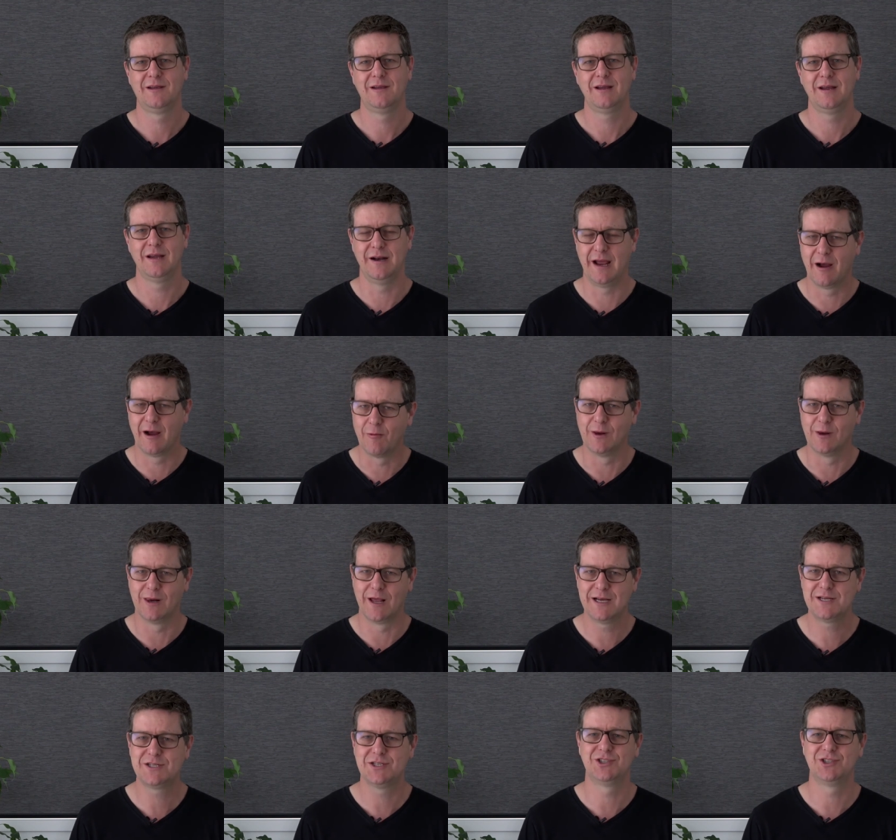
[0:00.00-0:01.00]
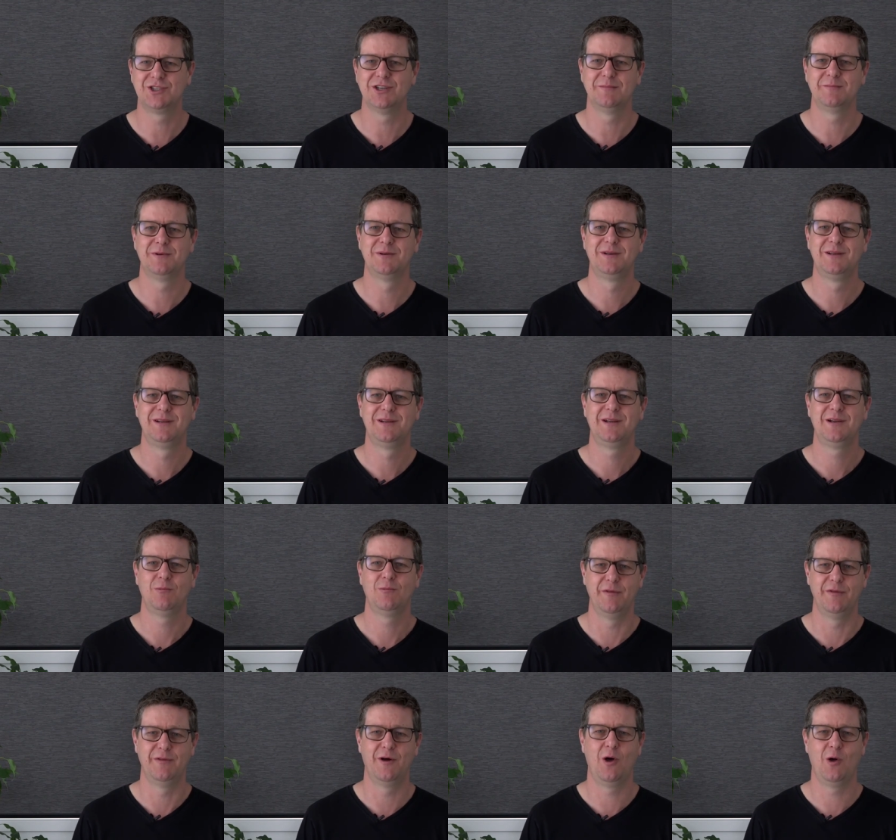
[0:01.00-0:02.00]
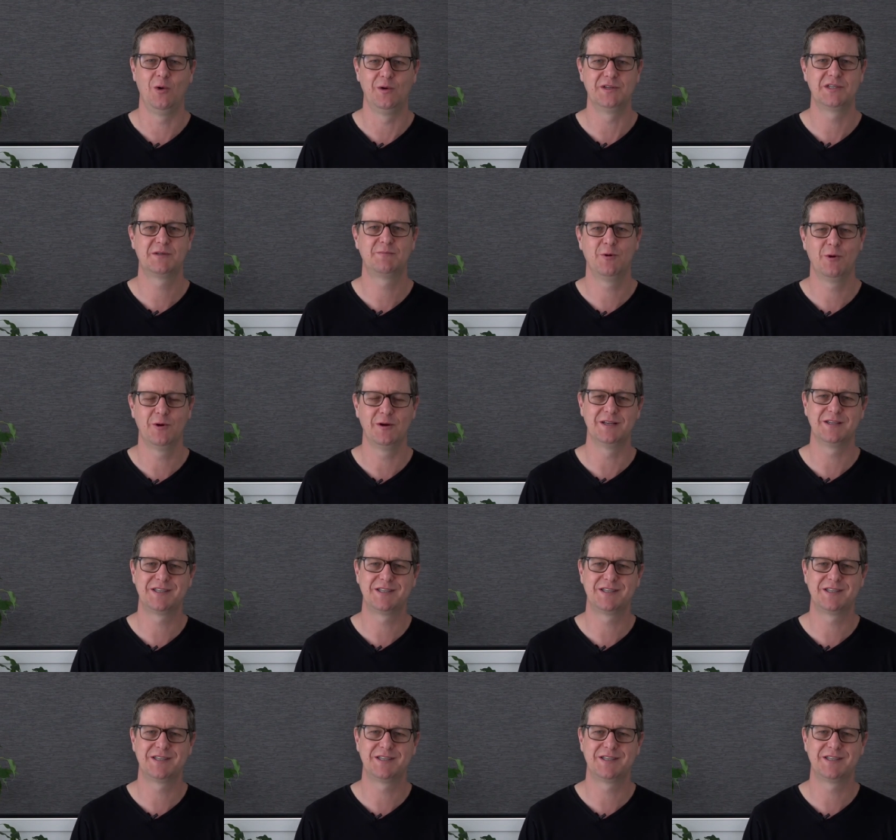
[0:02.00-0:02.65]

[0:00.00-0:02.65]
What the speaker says: in our relationship with the Holy Spirit,